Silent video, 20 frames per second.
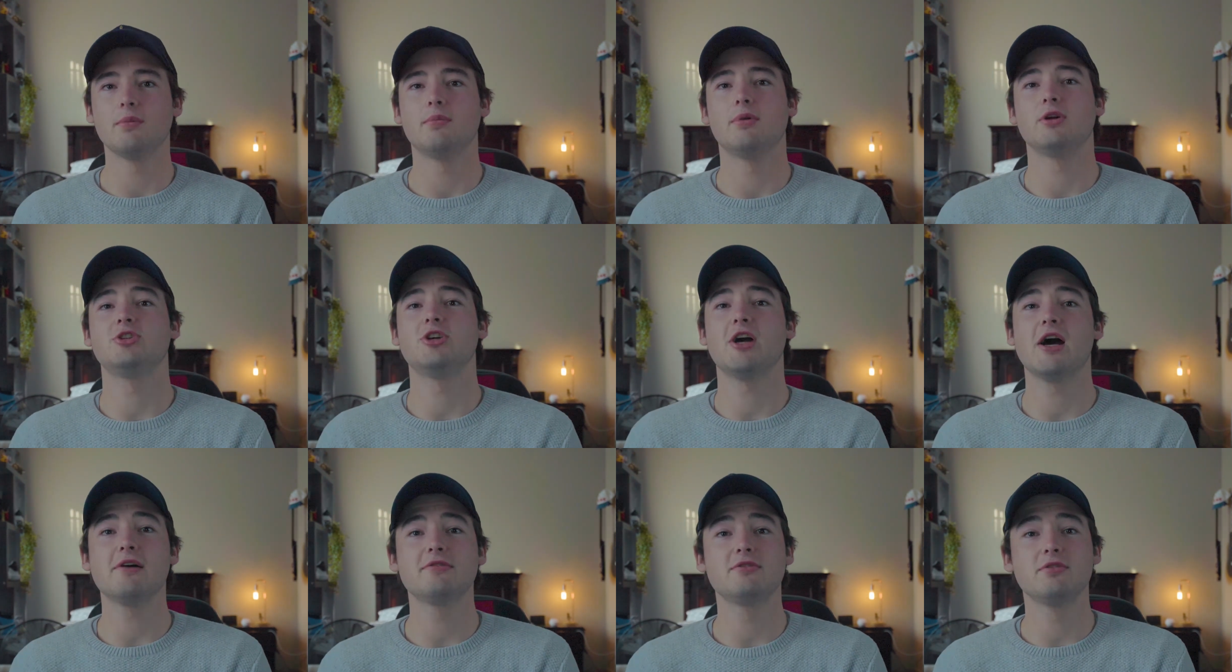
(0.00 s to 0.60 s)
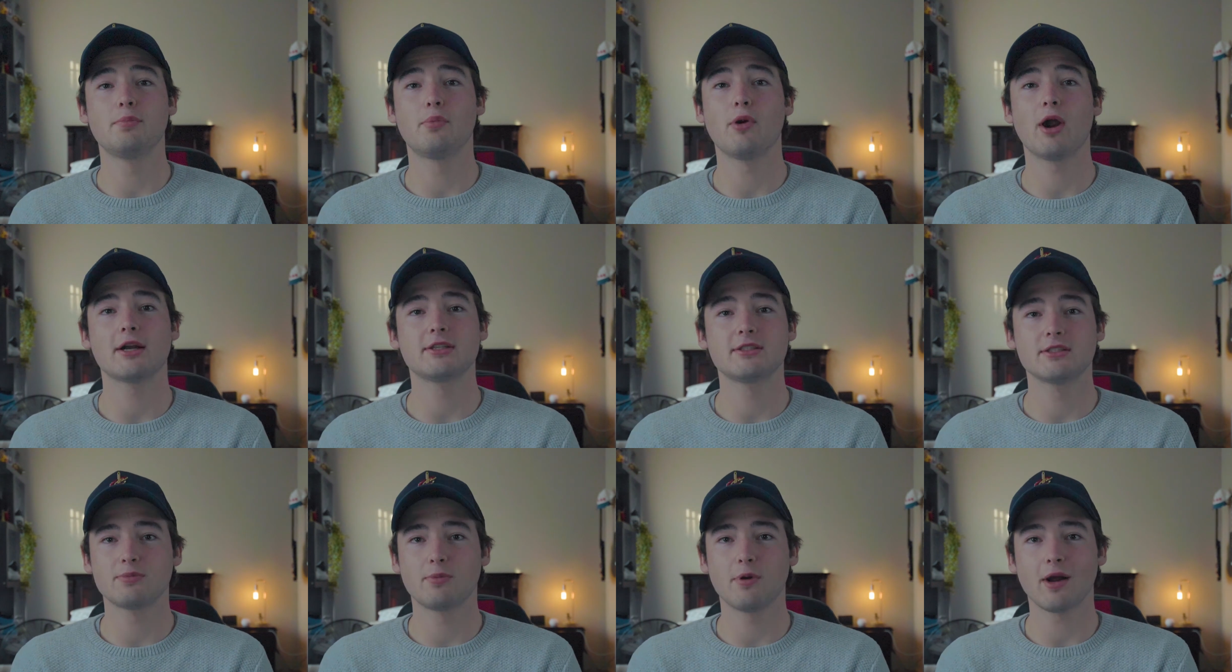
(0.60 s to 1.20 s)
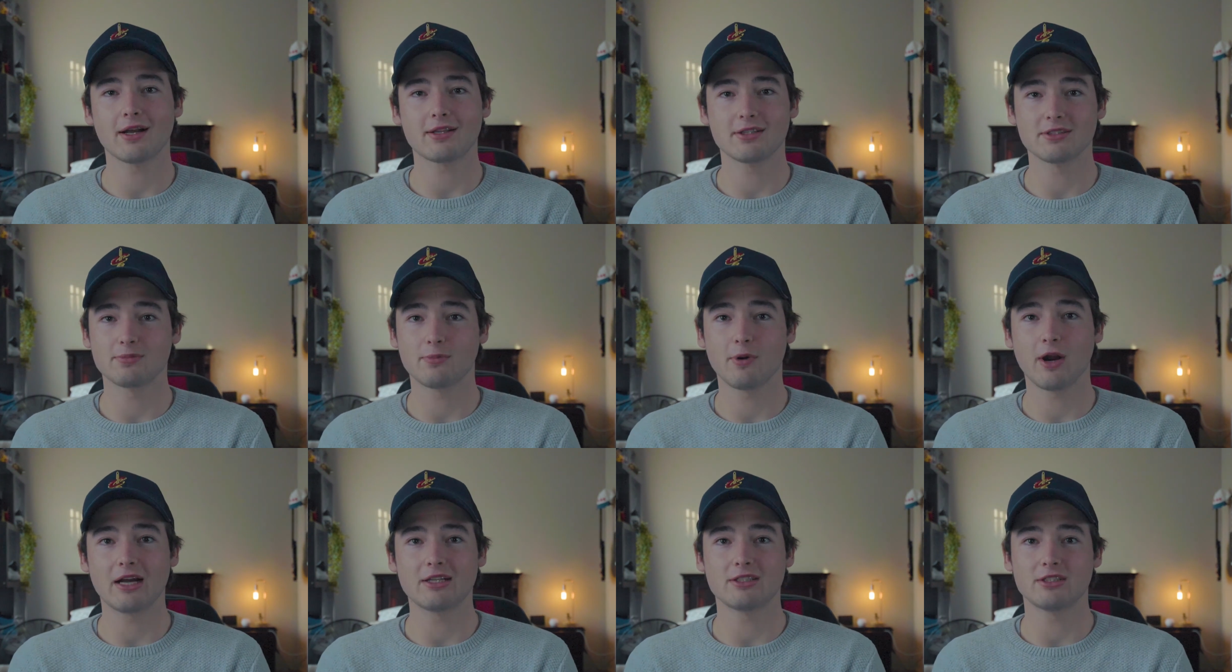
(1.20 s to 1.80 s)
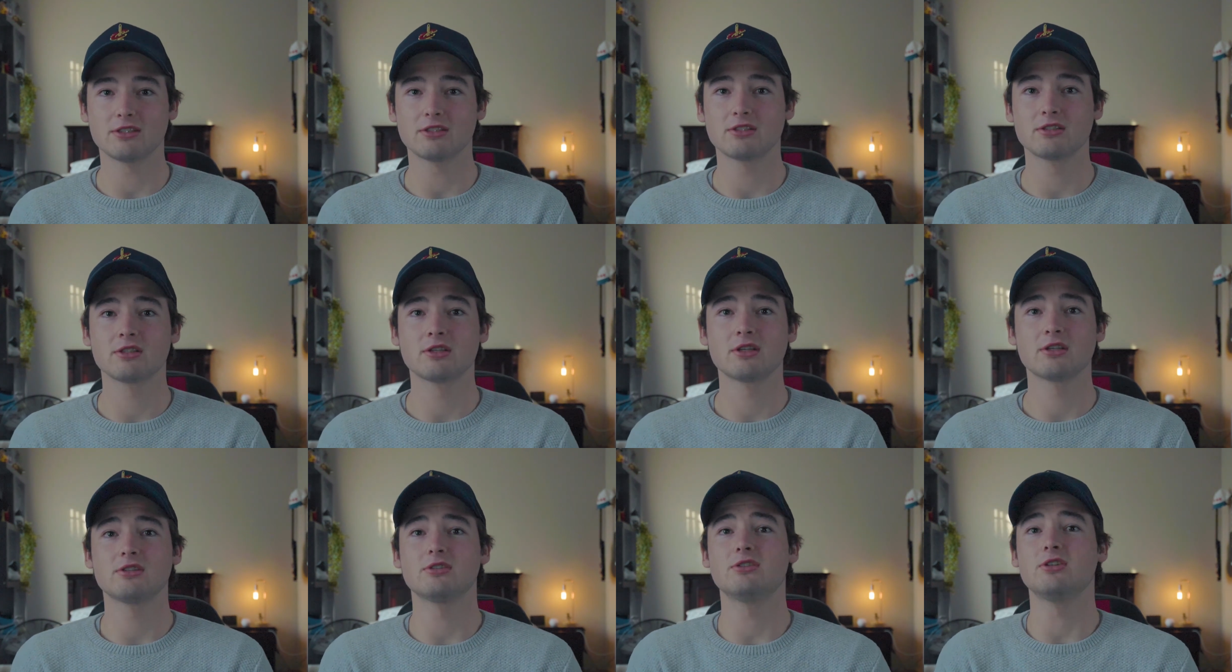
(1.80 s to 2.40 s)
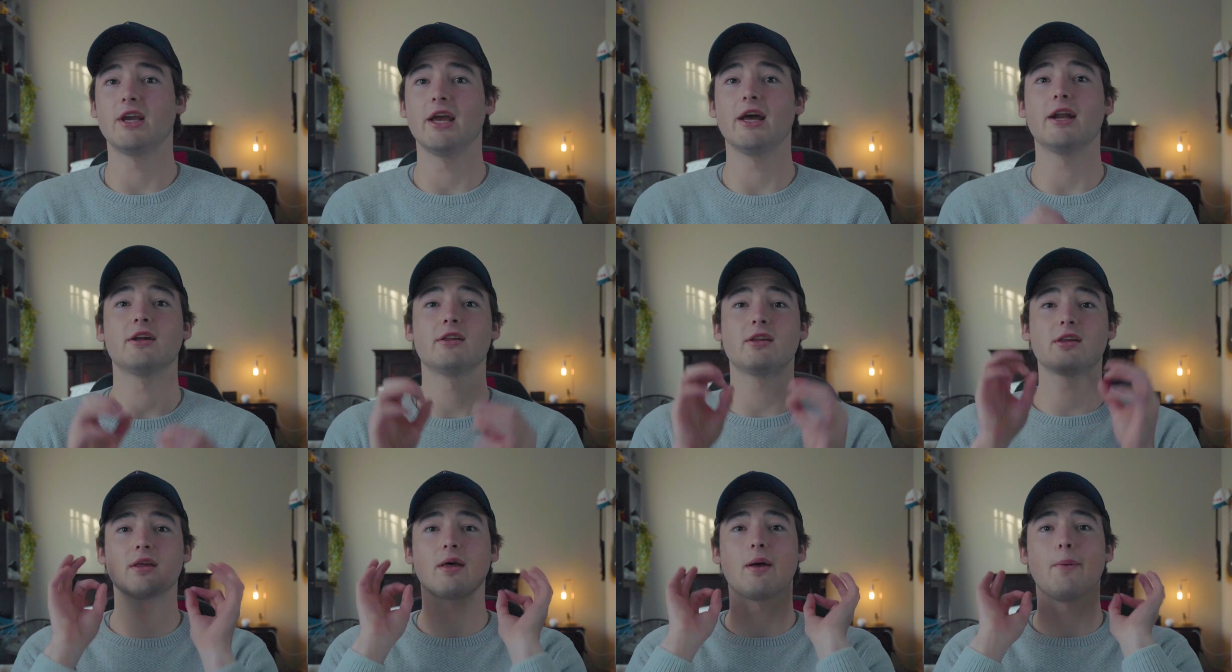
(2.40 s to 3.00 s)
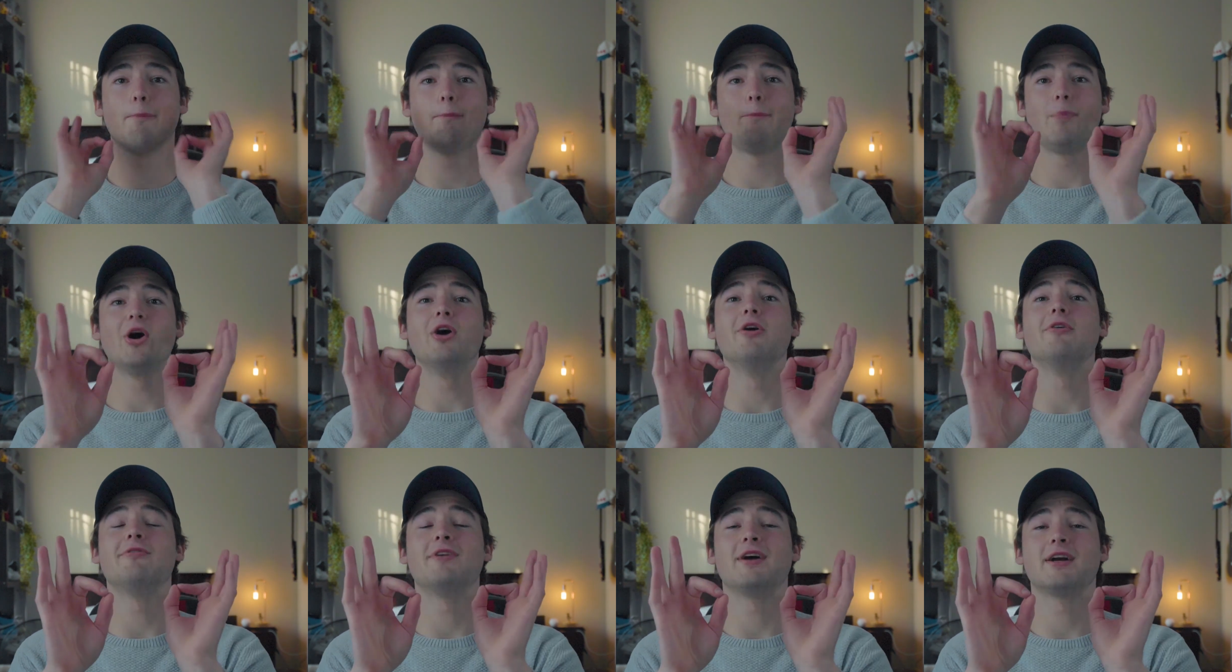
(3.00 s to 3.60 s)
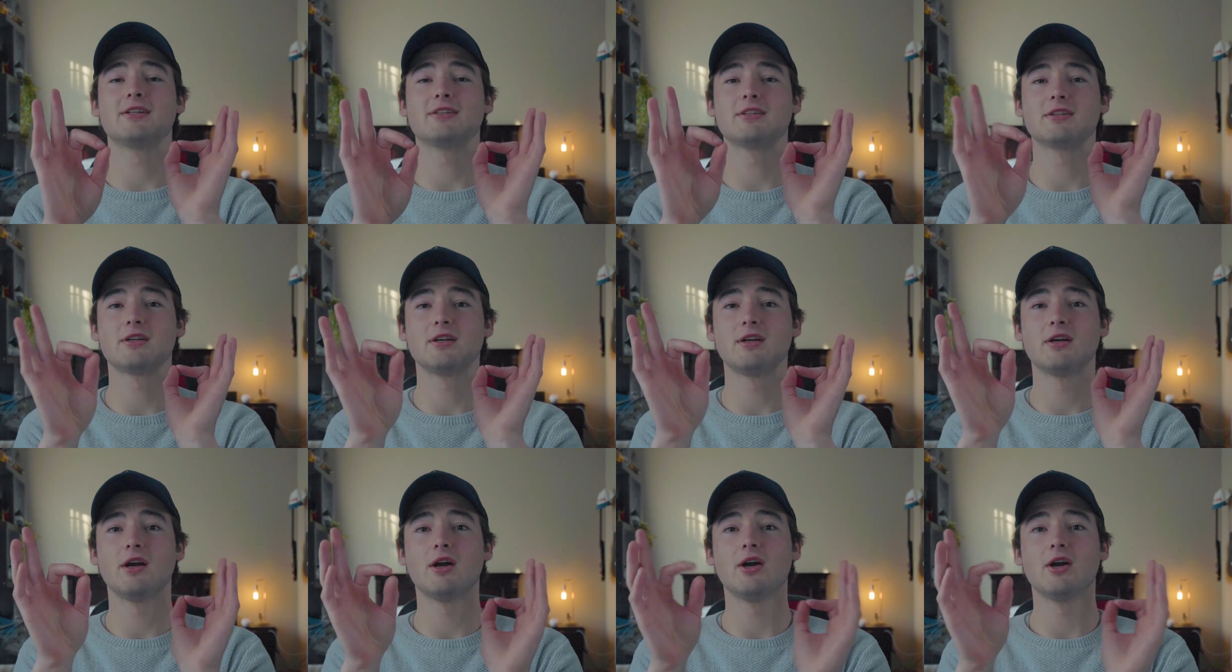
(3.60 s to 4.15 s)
but you have to practice to get it perfect.